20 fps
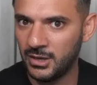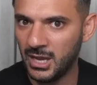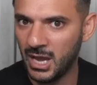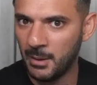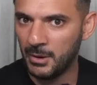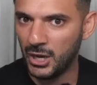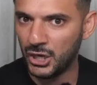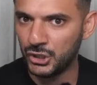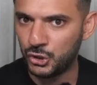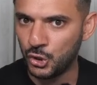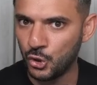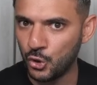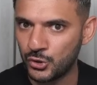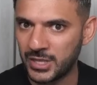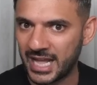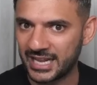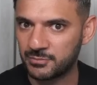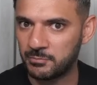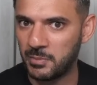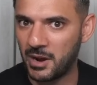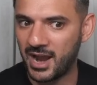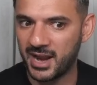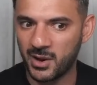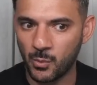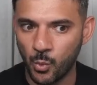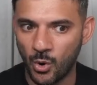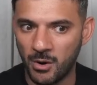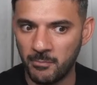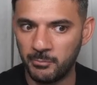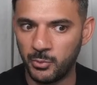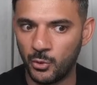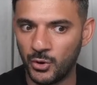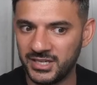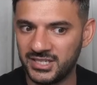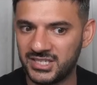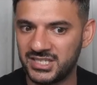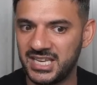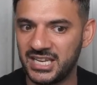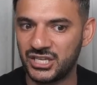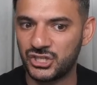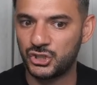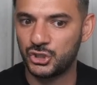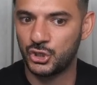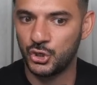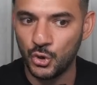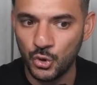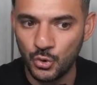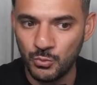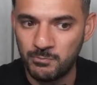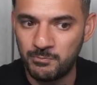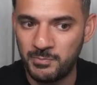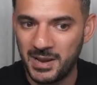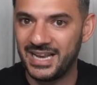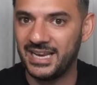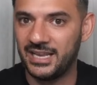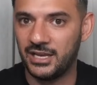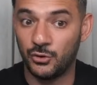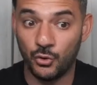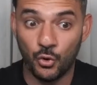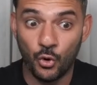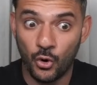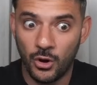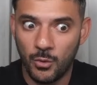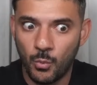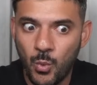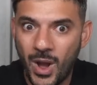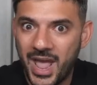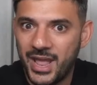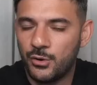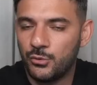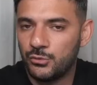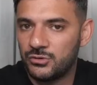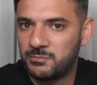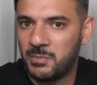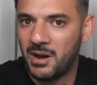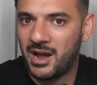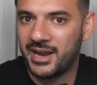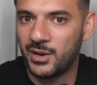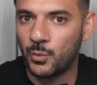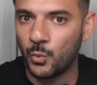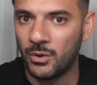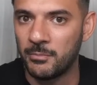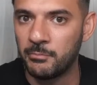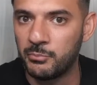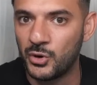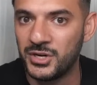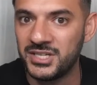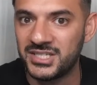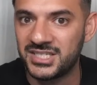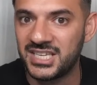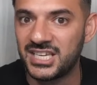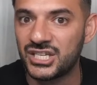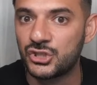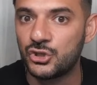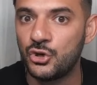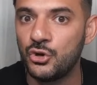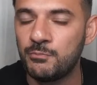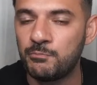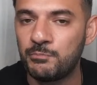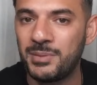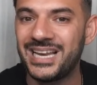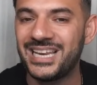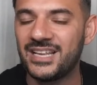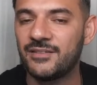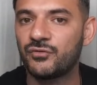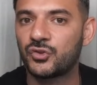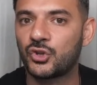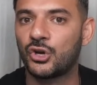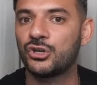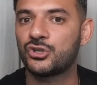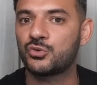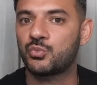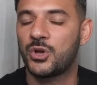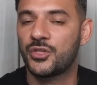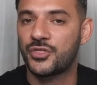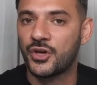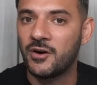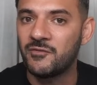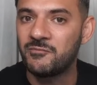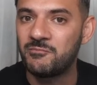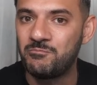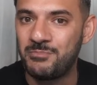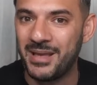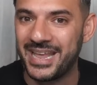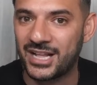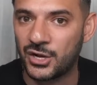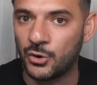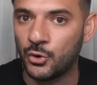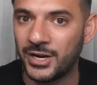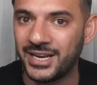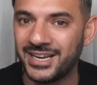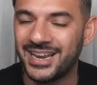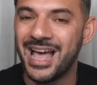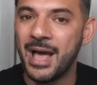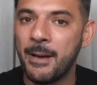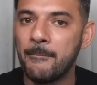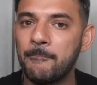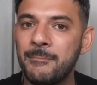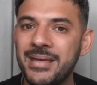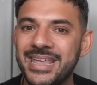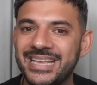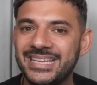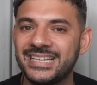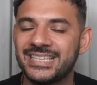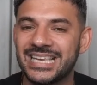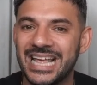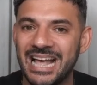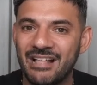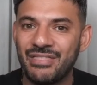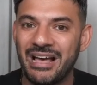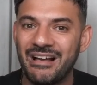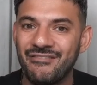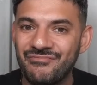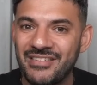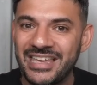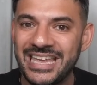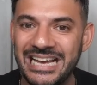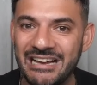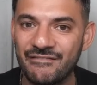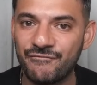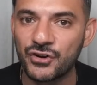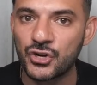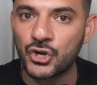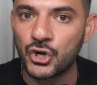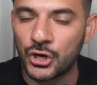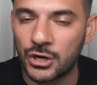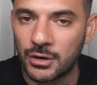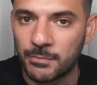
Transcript: But a dude that's buying 1.62 billion, or whales buying $1.62 billion worth of Bitcoin, means that they haven't got a